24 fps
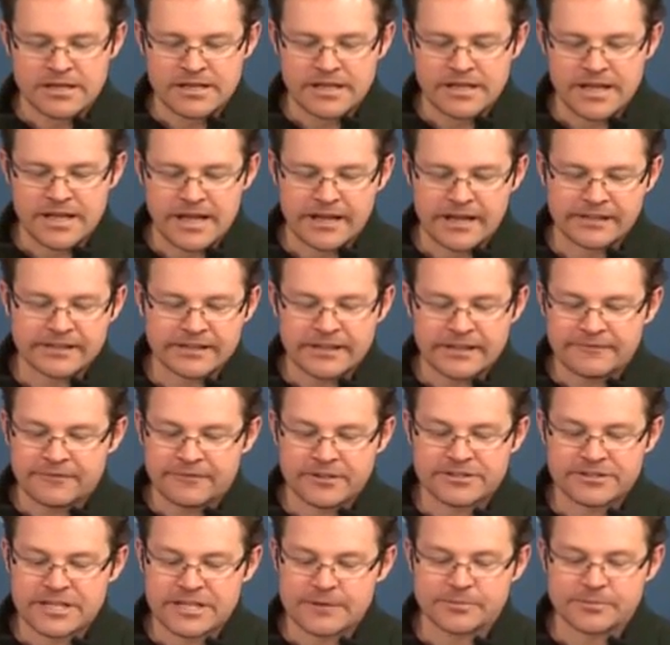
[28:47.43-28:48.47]
And for
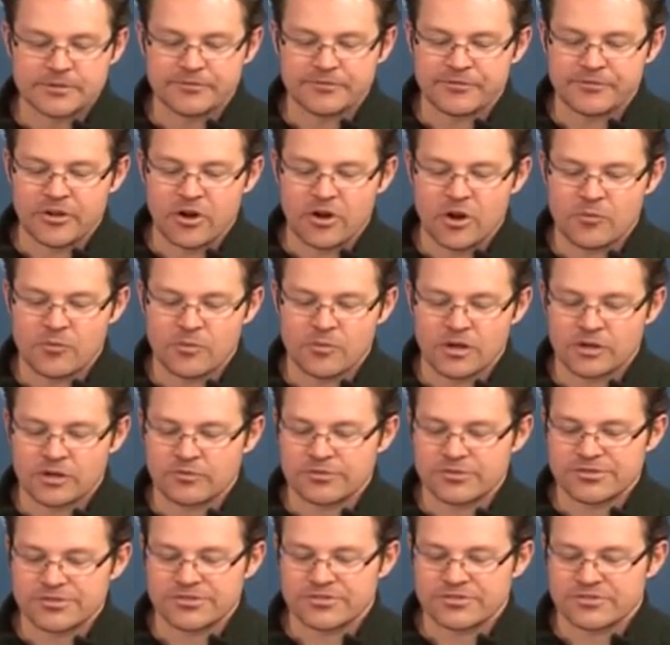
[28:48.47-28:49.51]
example, if the homework
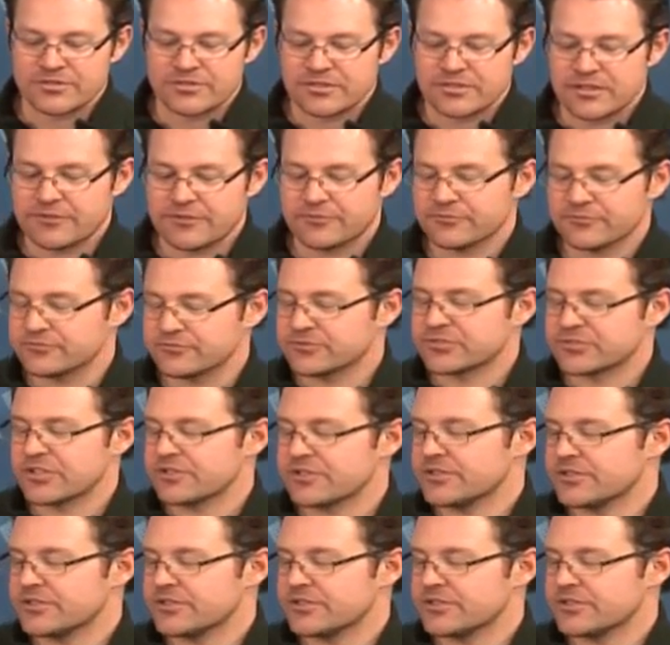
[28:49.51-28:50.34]
so